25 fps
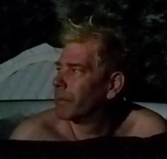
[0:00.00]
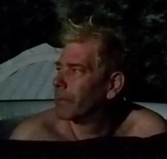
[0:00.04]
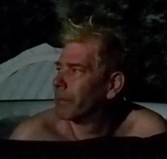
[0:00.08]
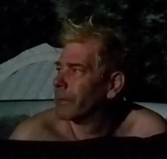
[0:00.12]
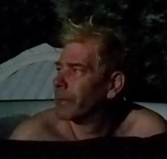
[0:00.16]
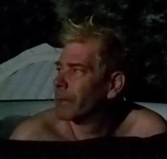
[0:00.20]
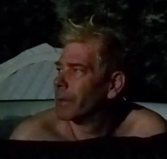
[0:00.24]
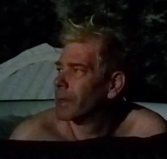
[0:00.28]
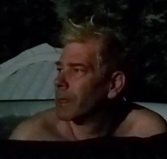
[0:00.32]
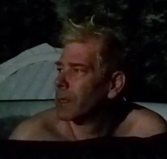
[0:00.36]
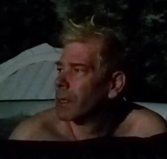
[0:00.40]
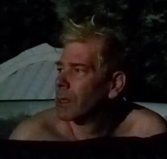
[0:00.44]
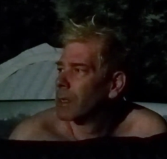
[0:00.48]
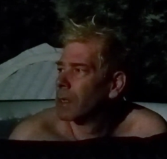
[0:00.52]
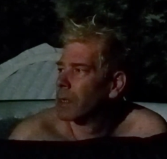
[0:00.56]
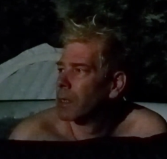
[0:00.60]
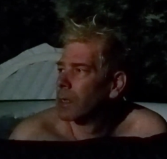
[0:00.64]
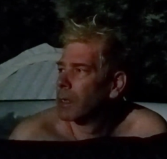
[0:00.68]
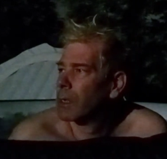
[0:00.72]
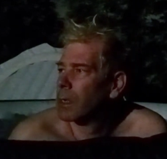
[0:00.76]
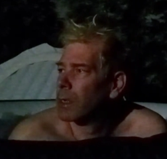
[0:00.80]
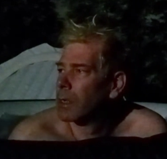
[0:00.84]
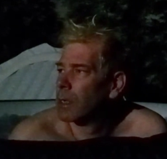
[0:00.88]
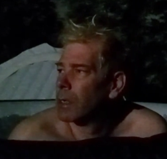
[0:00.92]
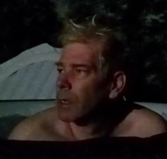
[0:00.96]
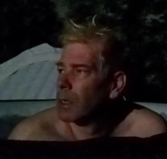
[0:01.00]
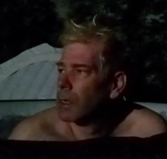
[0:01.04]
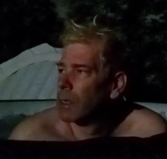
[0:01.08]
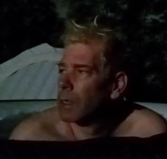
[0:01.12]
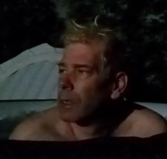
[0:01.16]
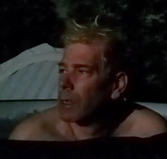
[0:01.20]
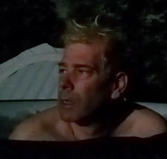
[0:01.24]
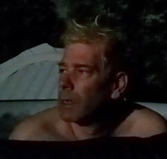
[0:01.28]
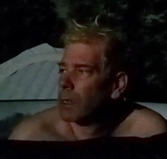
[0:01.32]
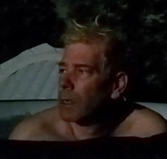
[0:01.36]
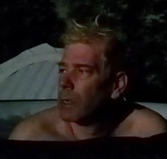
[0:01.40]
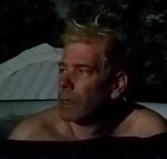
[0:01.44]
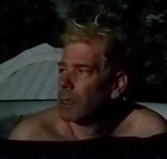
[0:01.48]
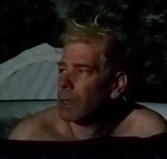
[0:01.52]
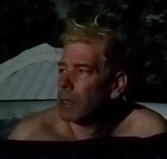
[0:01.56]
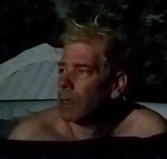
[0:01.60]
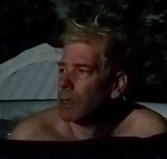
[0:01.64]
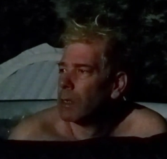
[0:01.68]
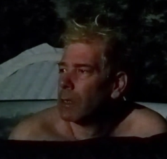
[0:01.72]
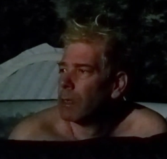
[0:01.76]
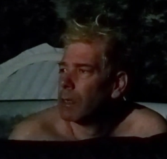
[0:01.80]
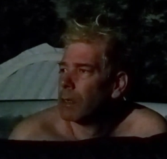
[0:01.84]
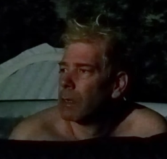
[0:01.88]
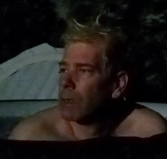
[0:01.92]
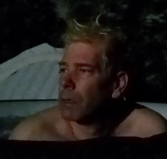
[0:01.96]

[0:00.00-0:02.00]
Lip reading: (silence)